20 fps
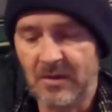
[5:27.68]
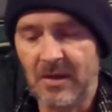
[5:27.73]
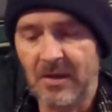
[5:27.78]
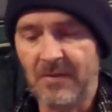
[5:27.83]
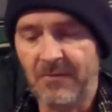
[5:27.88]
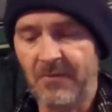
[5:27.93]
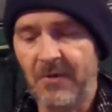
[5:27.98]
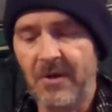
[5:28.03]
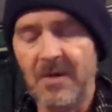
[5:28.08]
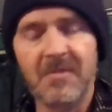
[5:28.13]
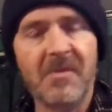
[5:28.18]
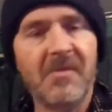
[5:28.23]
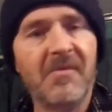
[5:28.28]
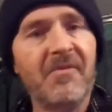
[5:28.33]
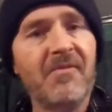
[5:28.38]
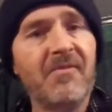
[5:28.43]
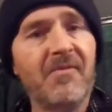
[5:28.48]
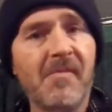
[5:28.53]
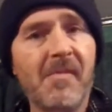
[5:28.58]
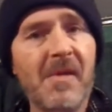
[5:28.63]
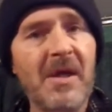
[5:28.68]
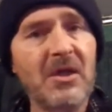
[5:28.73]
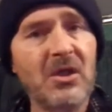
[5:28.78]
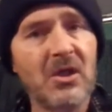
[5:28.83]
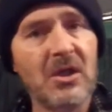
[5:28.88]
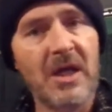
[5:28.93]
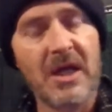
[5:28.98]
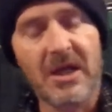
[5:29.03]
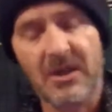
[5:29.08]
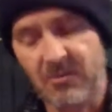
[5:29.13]
Freedom of
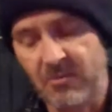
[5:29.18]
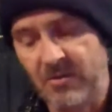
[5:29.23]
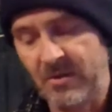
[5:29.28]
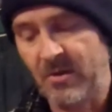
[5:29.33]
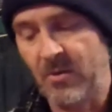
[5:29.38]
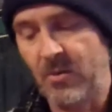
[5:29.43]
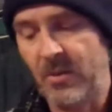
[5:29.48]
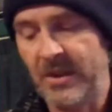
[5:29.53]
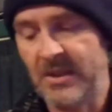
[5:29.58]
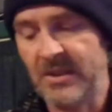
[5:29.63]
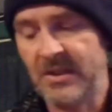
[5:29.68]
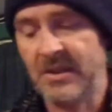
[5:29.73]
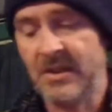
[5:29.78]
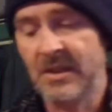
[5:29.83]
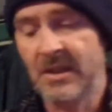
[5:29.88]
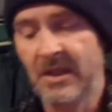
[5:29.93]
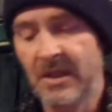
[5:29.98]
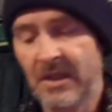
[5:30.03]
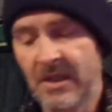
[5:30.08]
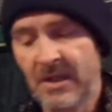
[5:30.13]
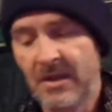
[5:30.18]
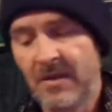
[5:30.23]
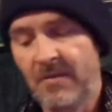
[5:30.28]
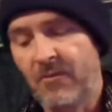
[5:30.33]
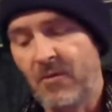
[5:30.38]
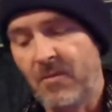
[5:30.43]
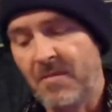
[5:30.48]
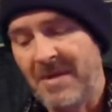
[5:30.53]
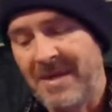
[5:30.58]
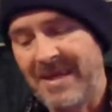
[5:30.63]
Information Act request
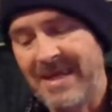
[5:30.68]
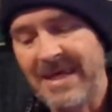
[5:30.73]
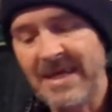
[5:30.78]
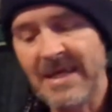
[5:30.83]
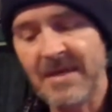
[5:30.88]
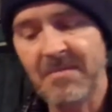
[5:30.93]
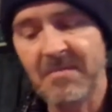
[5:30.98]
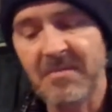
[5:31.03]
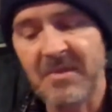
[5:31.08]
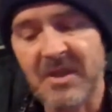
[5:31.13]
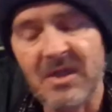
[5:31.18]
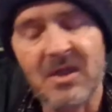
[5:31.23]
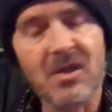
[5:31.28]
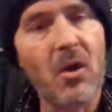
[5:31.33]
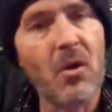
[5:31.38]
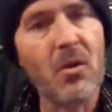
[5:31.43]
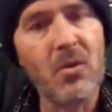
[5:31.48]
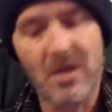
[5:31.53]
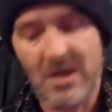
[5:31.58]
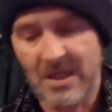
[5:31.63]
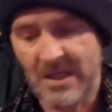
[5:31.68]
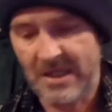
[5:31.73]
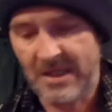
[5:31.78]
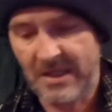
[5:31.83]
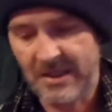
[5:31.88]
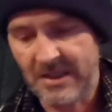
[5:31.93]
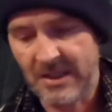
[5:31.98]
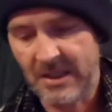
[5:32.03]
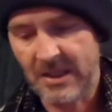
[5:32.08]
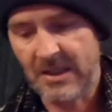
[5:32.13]
from a Liam Stoneley,
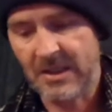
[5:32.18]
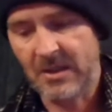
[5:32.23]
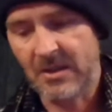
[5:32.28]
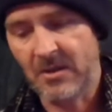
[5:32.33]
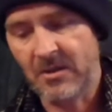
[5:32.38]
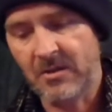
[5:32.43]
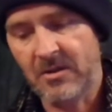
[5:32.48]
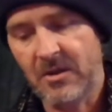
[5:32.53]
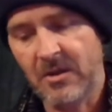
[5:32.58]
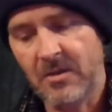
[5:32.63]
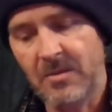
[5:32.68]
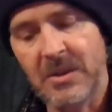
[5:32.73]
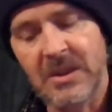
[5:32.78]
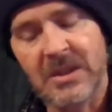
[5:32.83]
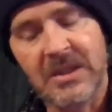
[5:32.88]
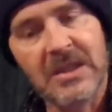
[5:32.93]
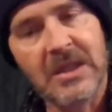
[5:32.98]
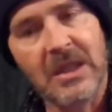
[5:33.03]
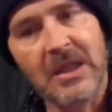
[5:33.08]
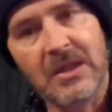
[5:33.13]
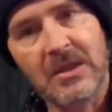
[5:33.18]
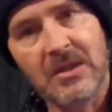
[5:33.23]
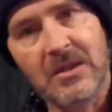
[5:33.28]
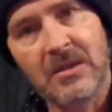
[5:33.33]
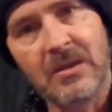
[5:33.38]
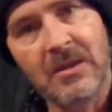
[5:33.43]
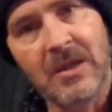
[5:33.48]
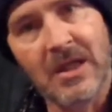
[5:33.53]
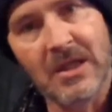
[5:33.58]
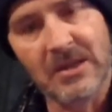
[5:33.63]
dated October 6,
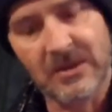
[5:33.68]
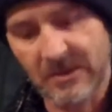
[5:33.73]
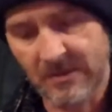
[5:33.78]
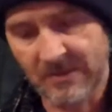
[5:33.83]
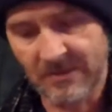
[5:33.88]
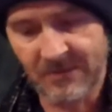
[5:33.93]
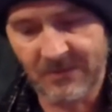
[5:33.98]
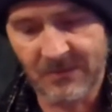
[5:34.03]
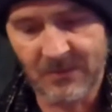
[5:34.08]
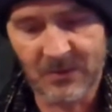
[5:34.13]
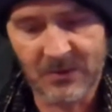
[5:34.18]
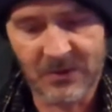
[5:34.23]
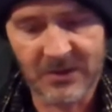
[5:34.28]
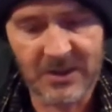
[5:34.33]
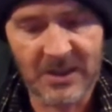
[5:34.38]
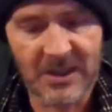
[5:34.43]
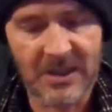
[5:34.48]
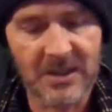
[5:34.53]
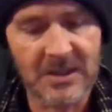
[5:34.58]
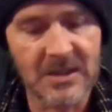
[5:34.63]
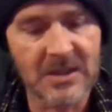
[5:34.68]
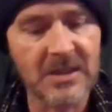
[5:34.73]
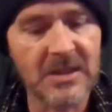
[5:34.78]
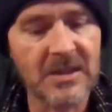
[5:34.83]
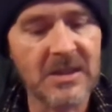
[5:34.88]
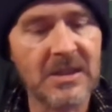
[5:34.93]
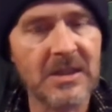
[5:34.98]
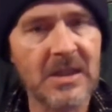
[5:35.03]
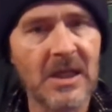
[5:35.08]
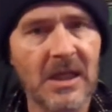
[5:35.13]
2014, and it
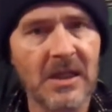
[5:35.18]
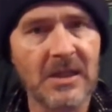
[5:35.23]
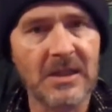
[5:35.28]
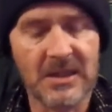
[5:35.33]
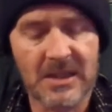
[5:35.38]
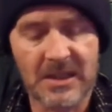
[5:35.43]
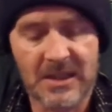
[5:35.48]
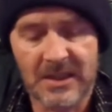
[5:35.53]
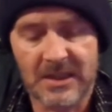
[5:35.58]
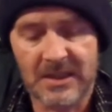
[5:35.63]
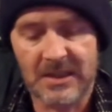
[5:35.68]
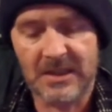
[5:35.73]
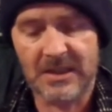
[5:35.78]
states this. It